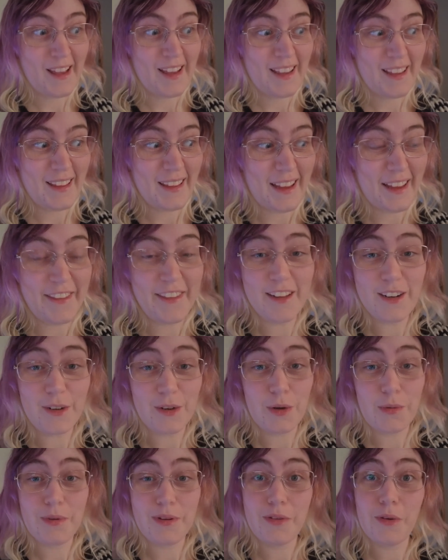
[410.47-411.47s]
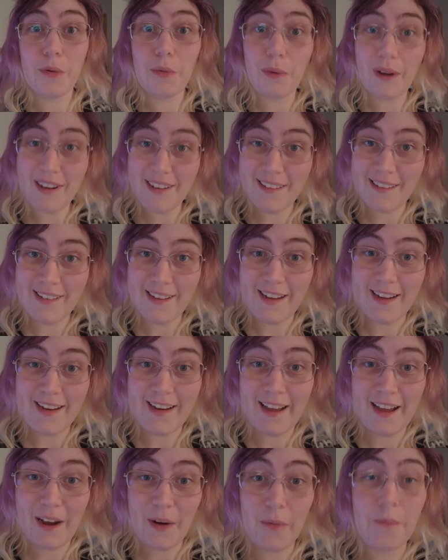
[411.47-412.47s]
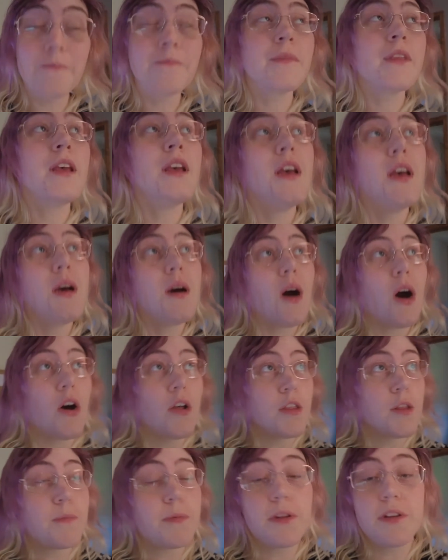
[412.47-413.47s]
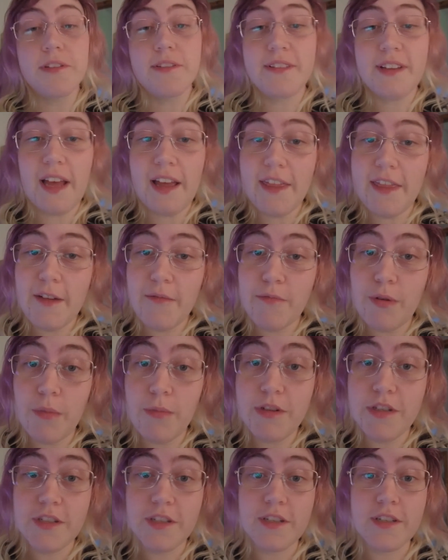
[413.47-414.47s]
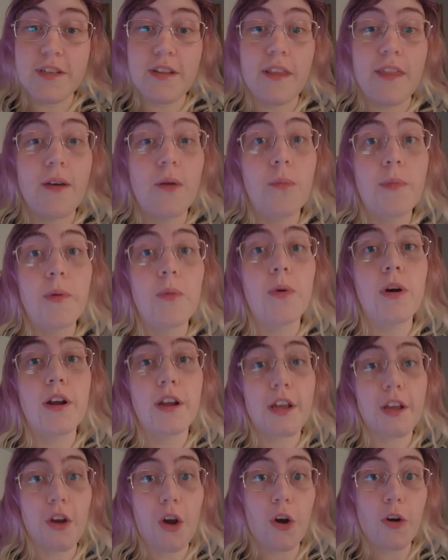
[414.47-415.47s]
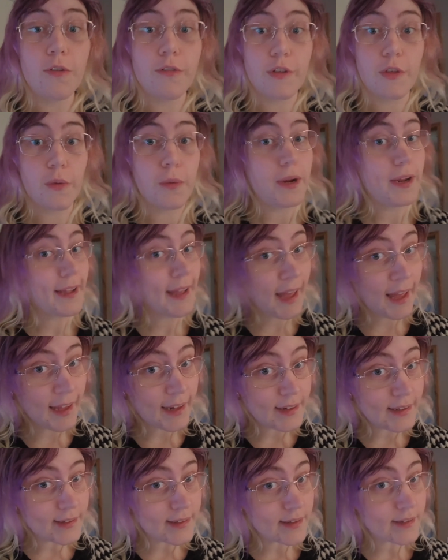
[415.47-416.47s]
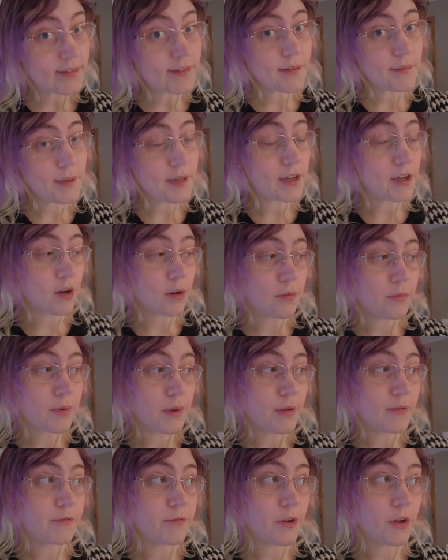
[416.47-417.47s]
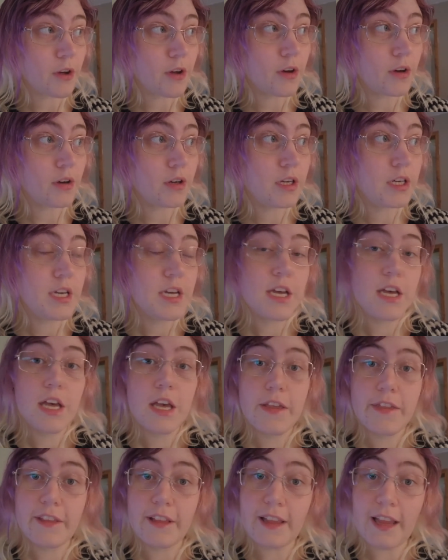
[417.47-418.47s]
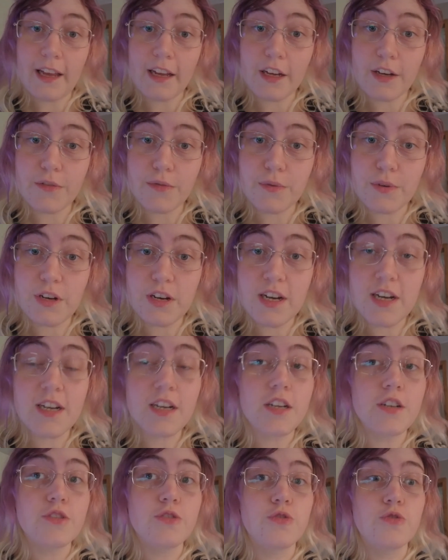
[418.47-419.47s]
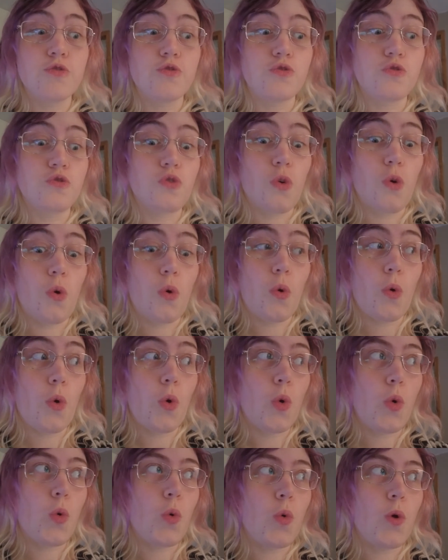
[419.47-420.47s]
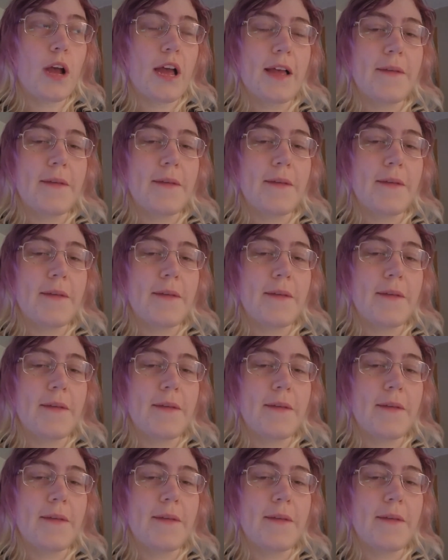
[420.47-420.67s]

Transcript: yeah, they're not coming till Wednesday now. On the plus side, they've promised us that they'll be working over the weekend to make up for the lack of work. So